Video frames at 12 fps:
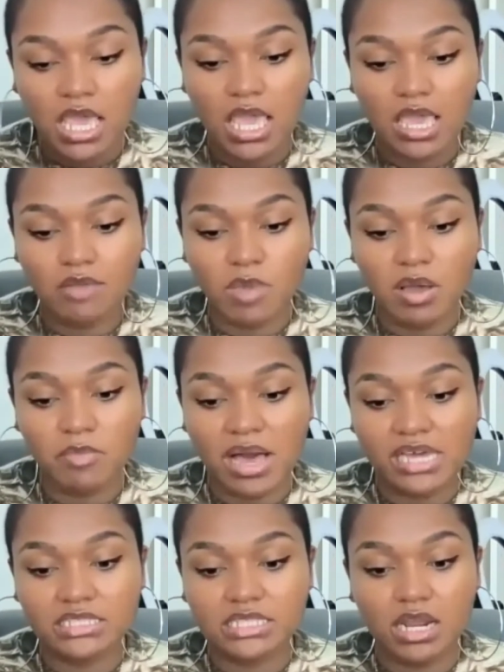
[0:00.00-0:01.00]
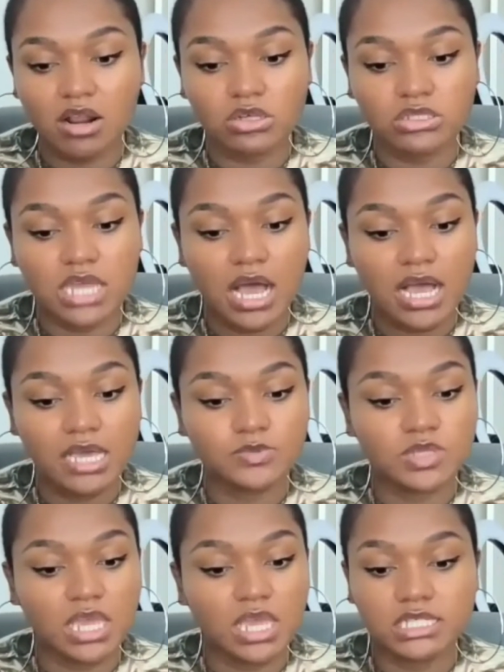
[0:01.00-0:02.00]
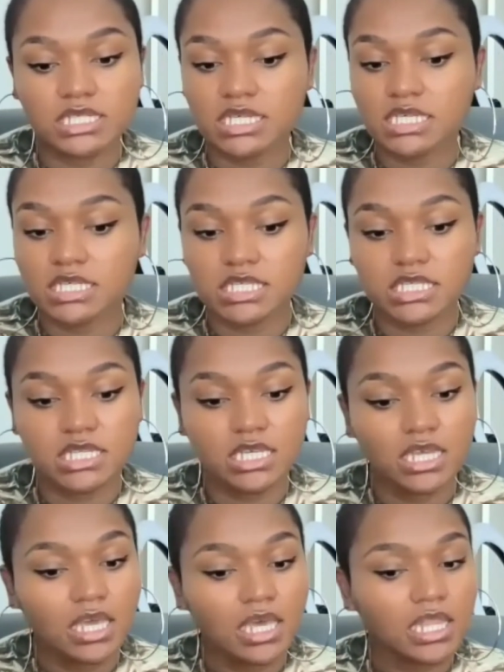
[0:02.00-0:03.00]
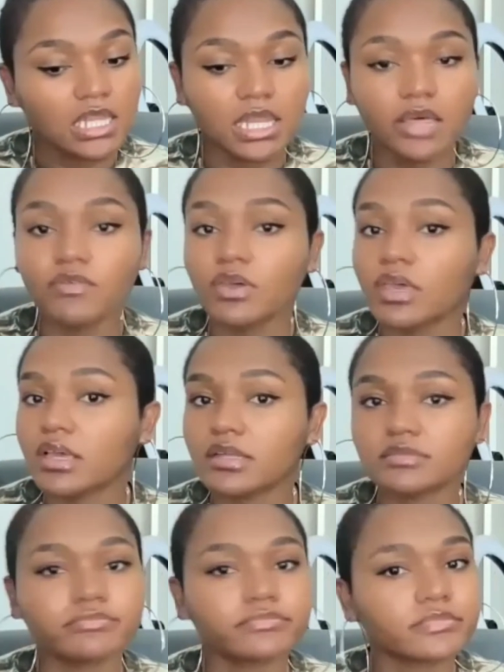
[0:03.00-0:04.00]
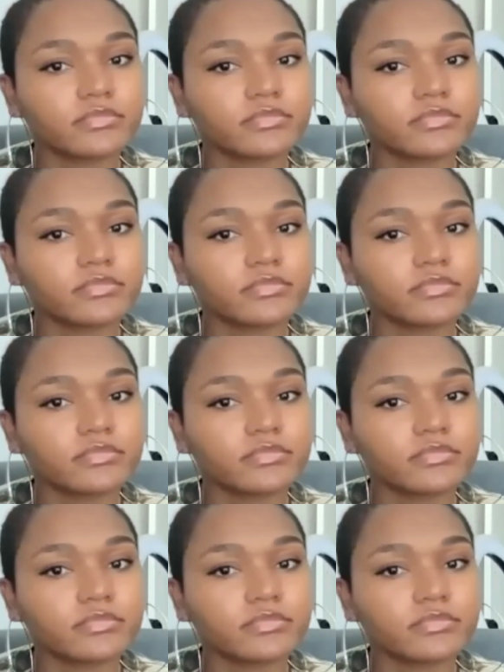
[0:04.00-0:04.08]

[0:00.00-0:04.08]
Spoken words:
in my mind at all times, and just living